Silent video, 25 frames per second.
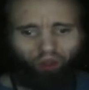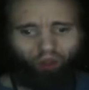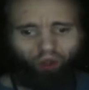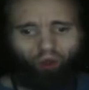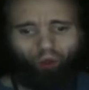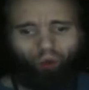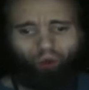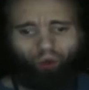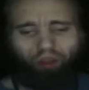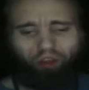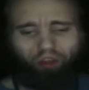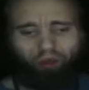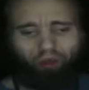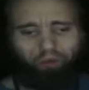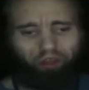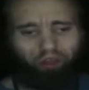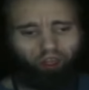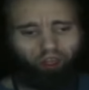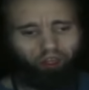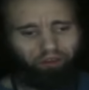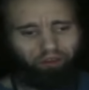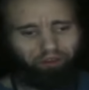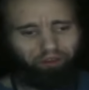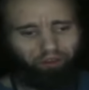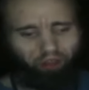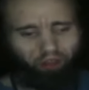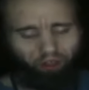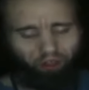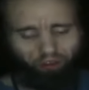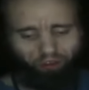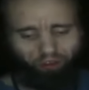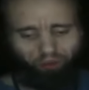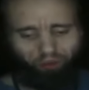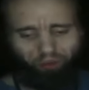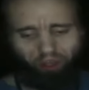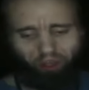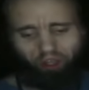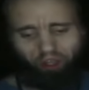What's up y'all,
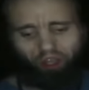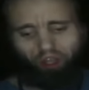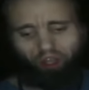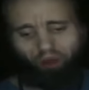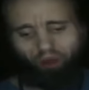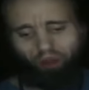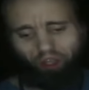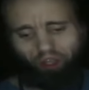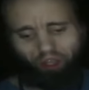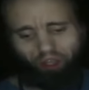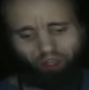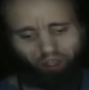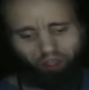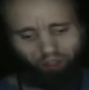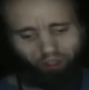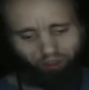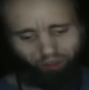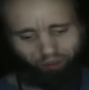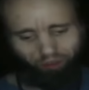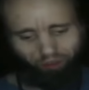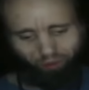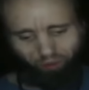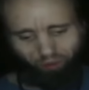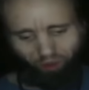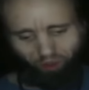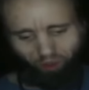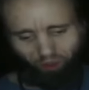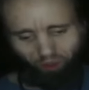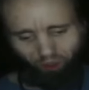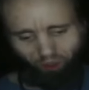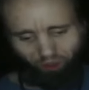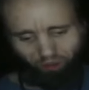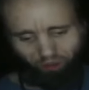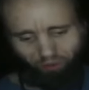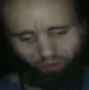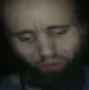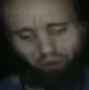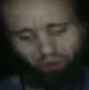this video is
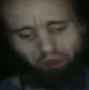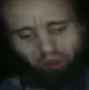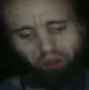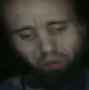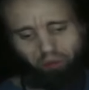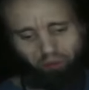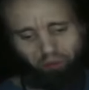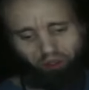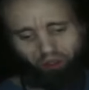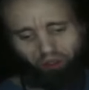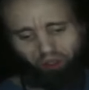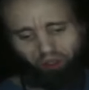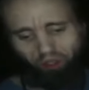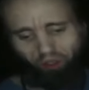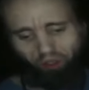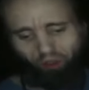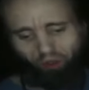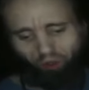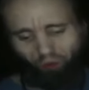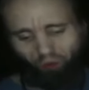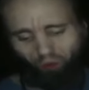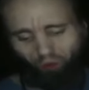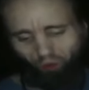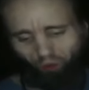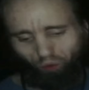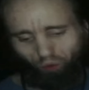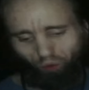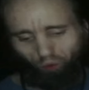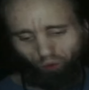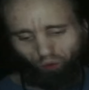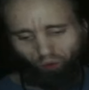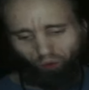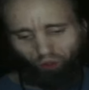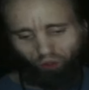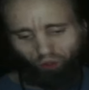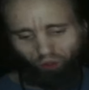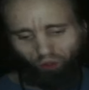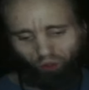for Foodie Beauty who,
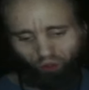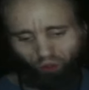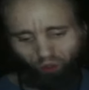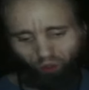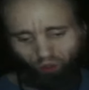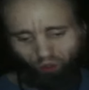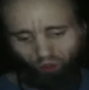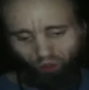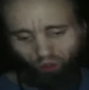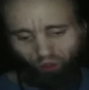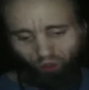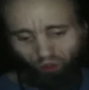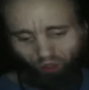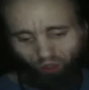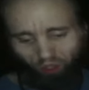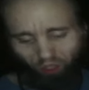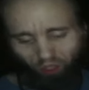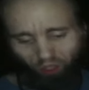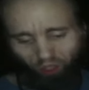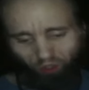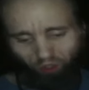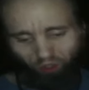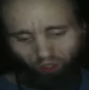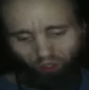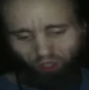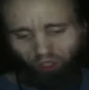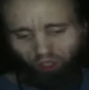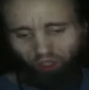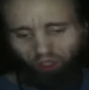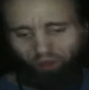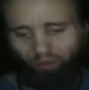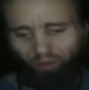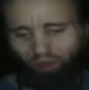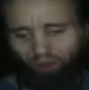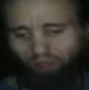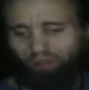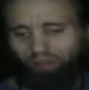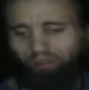you know, did
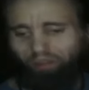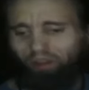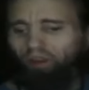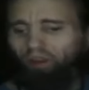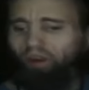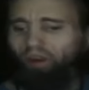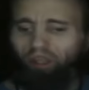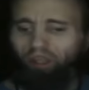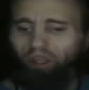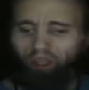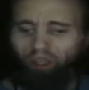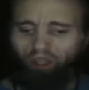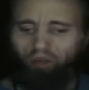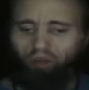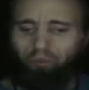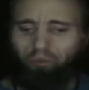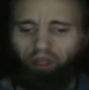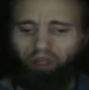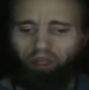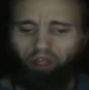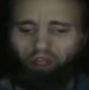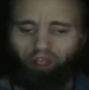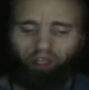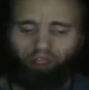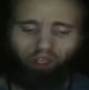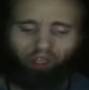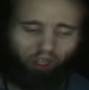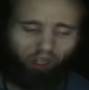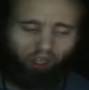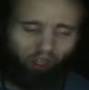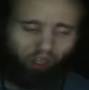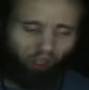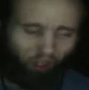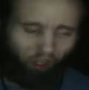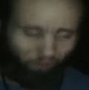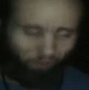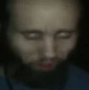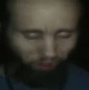recently make
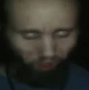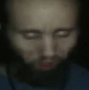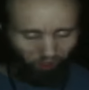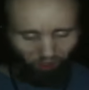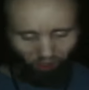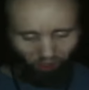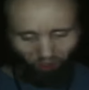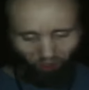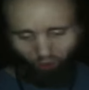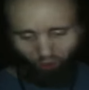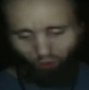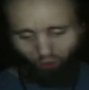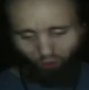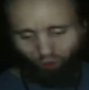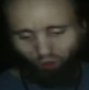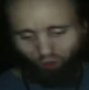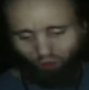a video